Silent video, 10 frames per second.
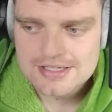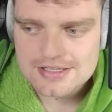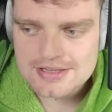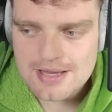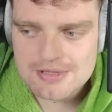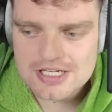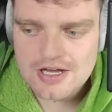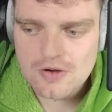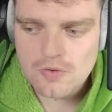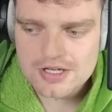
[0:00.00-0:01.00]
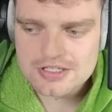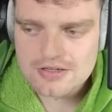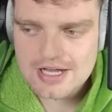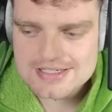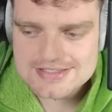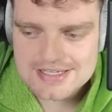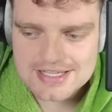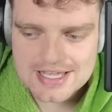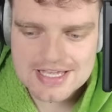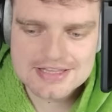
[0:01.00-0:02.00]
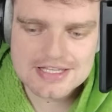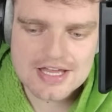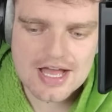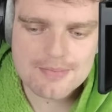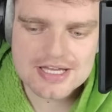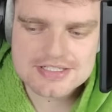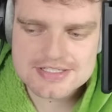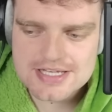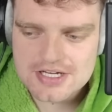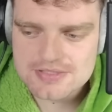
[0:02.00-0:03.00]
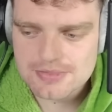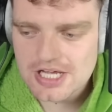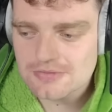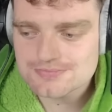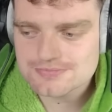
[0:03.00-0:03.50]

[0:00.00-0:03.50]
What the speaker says: Let me know what you guys think in the comments section below.